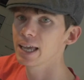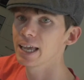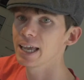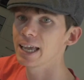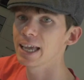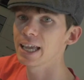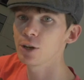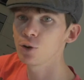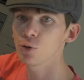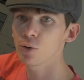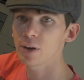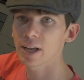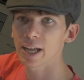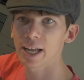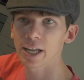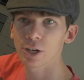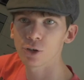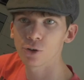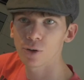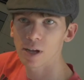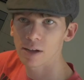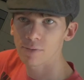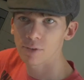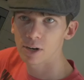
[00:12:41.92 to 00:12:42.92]
In your
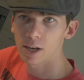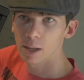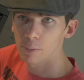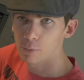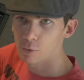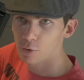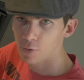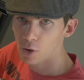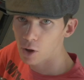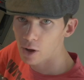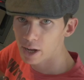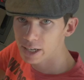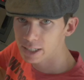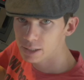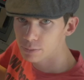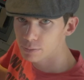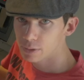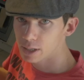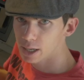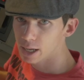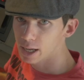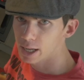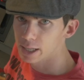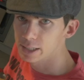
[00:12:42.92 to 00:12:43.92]
hand you have a number of item
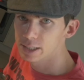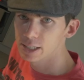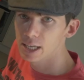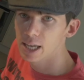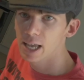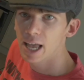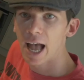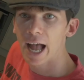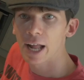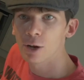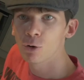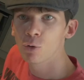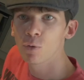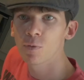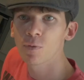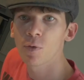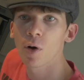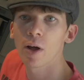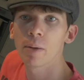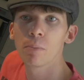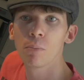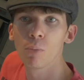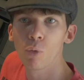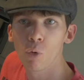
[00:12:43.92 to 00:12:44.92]
cards, and you'll
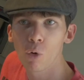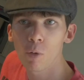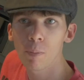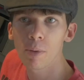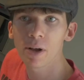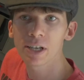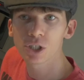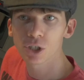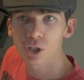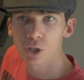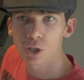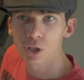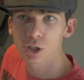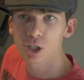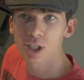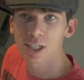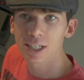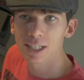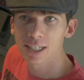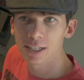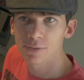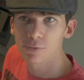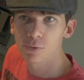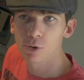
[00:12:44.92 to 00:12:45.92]
find more by searching
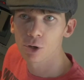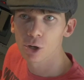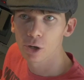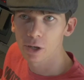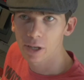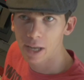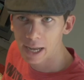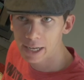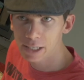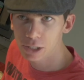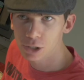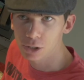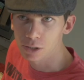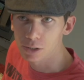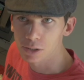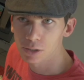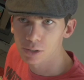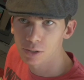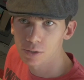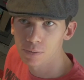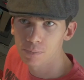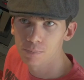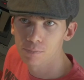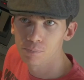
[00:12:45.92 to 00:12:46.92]
in different
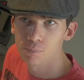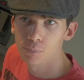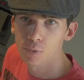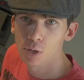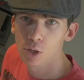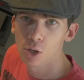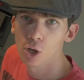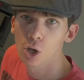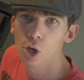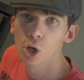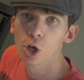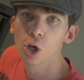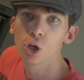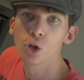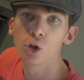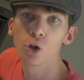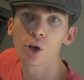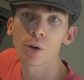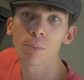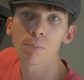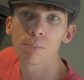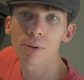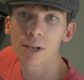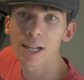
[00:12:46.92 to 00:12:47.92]
locations. You
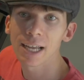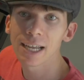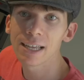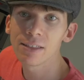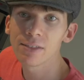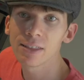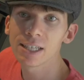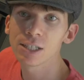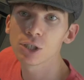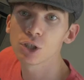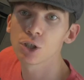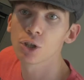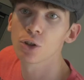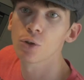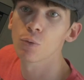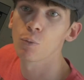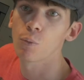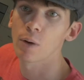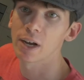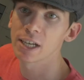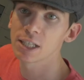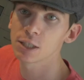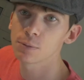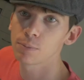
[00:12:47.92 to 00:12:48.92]
can play these to the
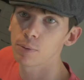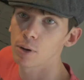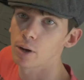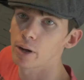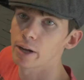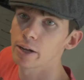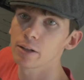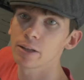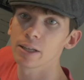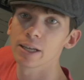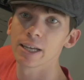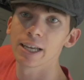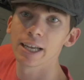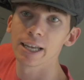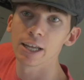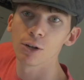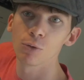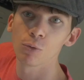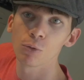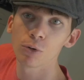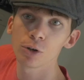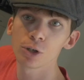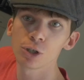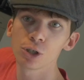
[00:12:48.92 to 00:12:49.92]
waste pile in
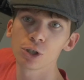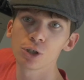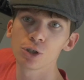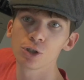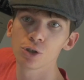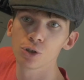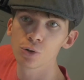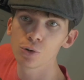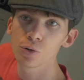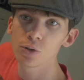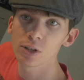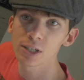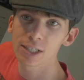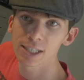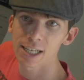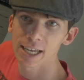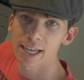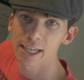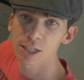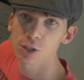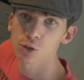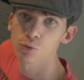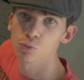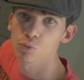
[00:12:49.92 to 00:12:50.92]
order to do the
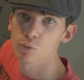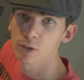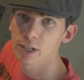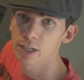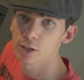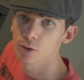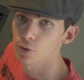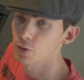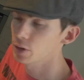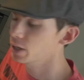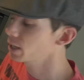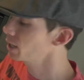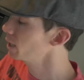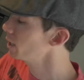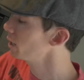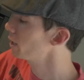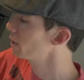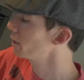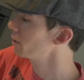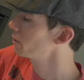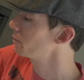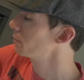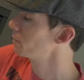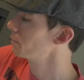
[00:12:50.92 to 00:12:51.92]
text written on the card.